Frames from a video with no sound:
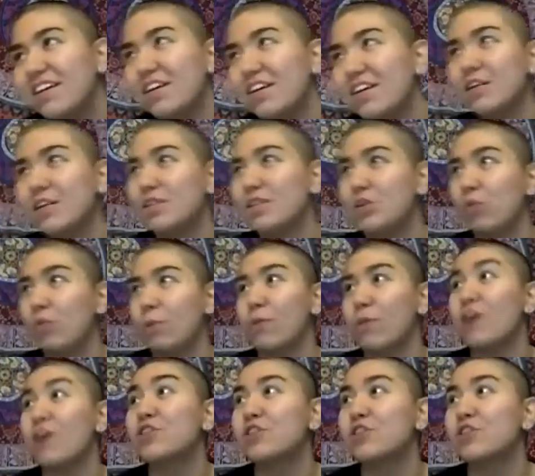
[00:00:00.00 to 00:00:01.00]
If you were
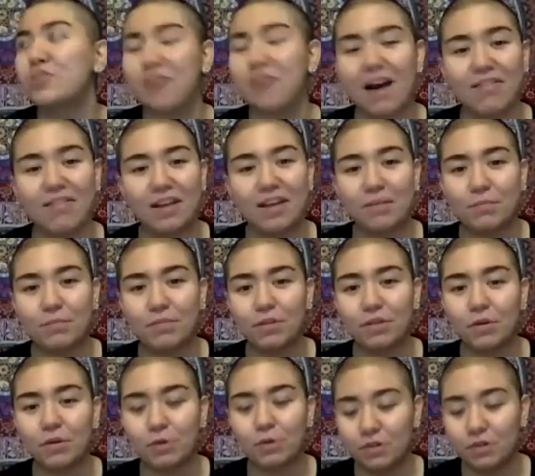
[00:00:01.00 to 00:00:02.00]
pressured to have that
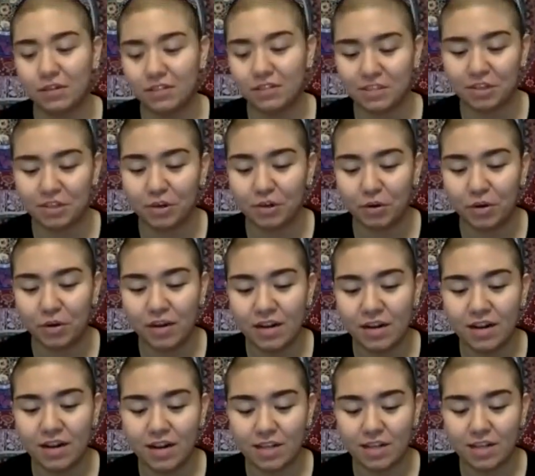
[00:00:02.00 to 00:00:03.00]
goal. So
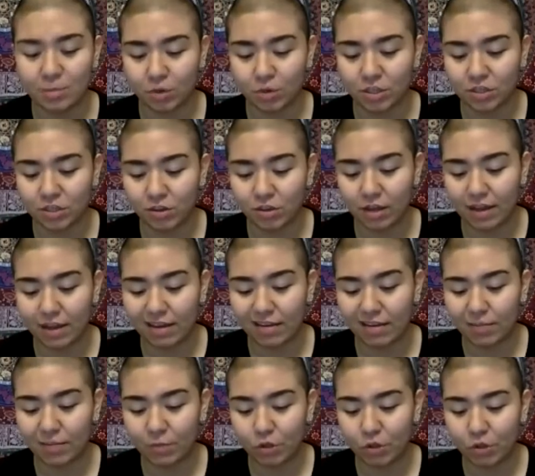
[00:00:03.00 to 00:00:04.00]
it's more so like
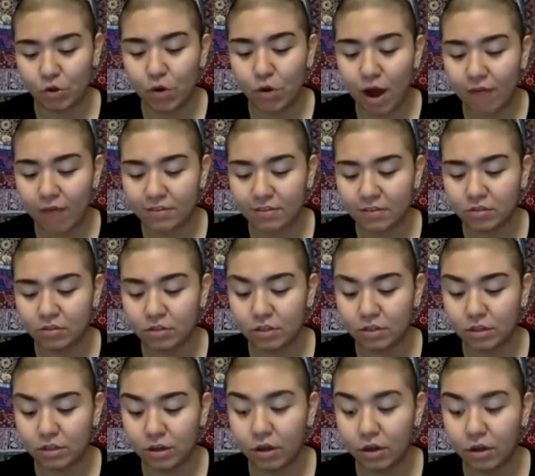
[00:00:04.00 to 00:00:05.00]
you have to
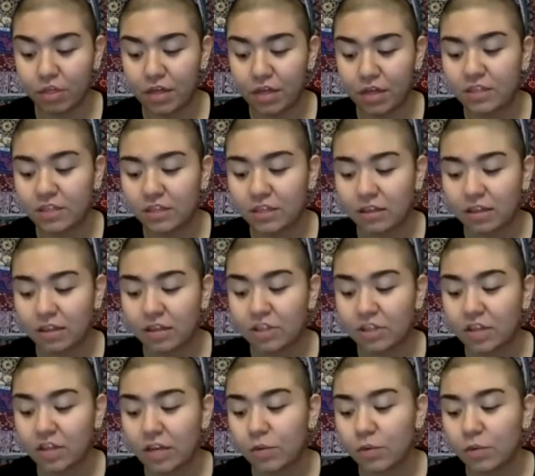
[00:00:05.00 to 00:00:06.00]
authentically and
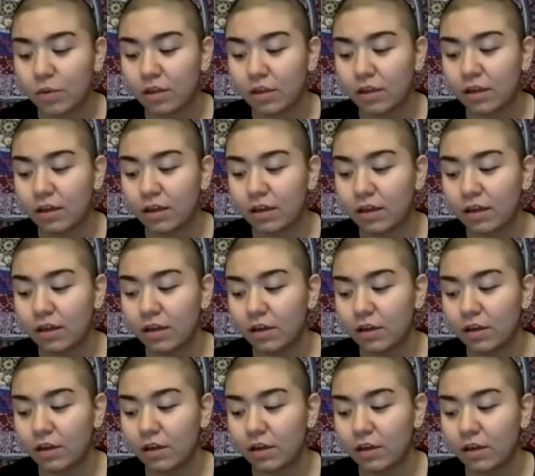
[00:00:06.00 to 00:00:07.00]
genuinely
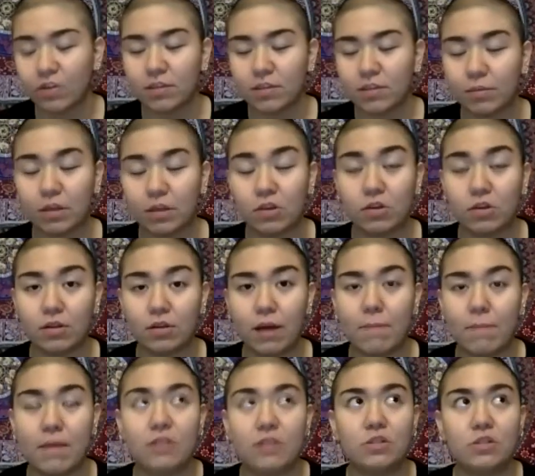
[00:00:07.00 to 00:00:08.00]
go for something that
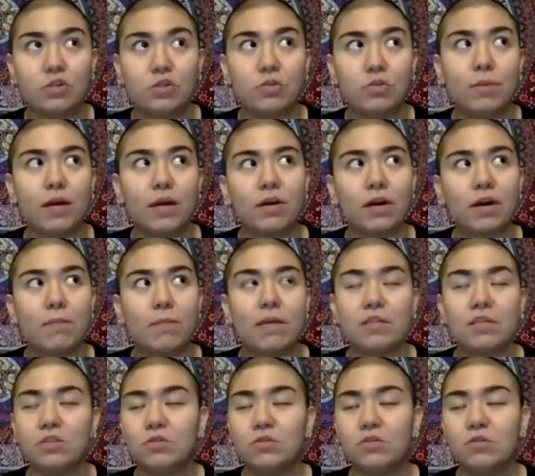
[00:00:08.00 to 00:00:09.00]
makes you better and
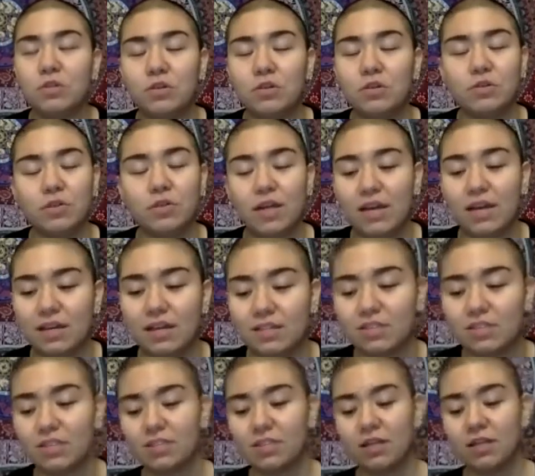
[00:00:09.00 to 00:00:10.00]
makes you you. Like it's
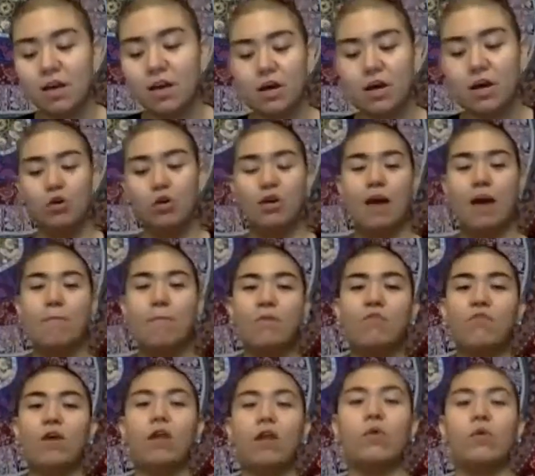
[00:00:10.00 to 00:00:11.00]
just, you can't be
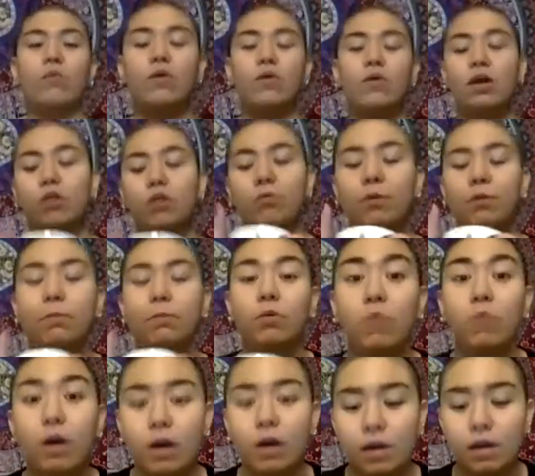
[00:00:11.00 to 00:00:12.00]
following what other people
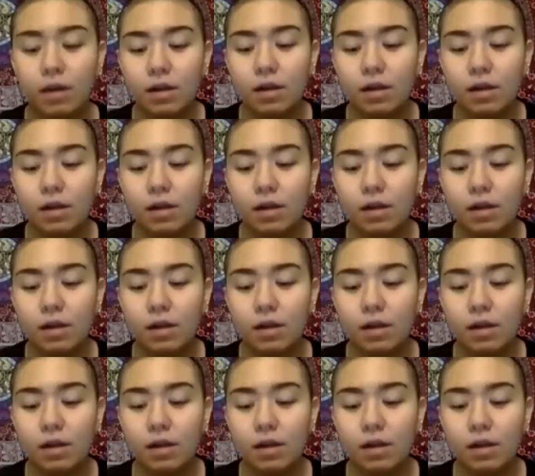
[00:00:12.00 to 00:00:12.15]
want.